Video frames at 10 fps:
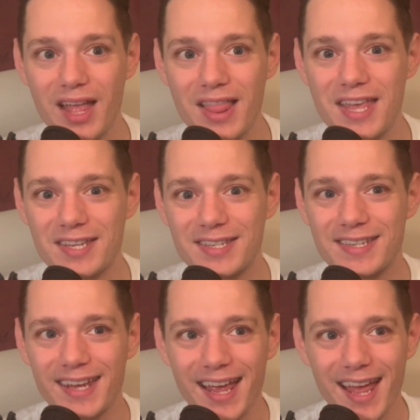this
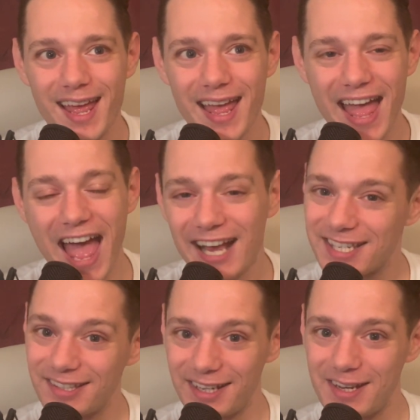
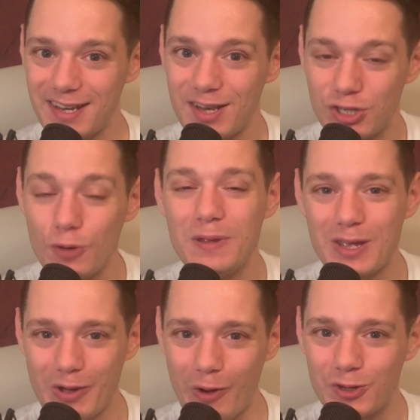excellent to-be
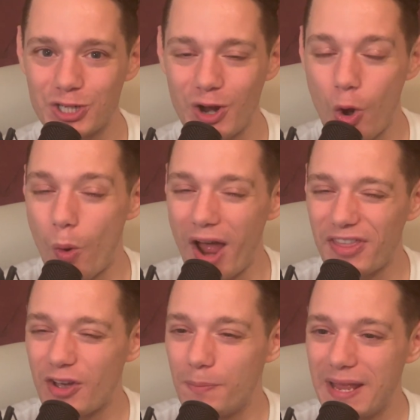coach, who I
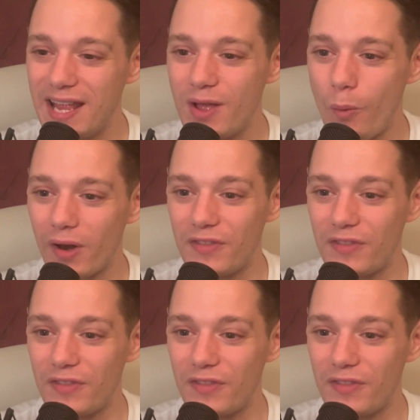think could be one of the